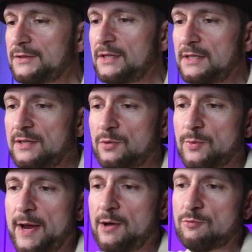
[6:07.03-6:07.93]
the little
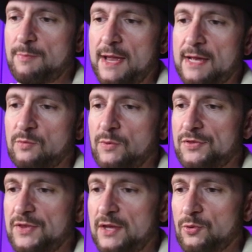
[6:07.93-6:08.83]
round man
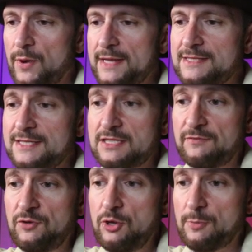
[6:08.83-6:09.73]
with the great sense
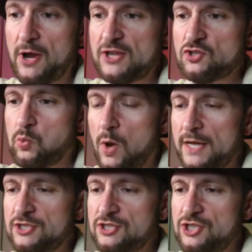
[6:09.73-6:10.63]
of humor has
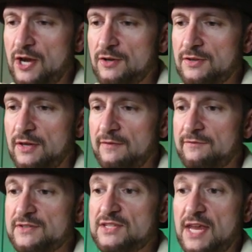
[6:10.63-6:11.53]
twice shared
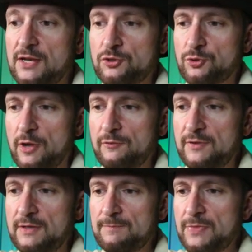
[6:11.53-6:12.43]
the Vezina
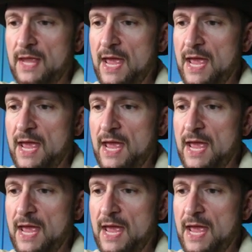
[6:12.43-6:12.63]
Trophy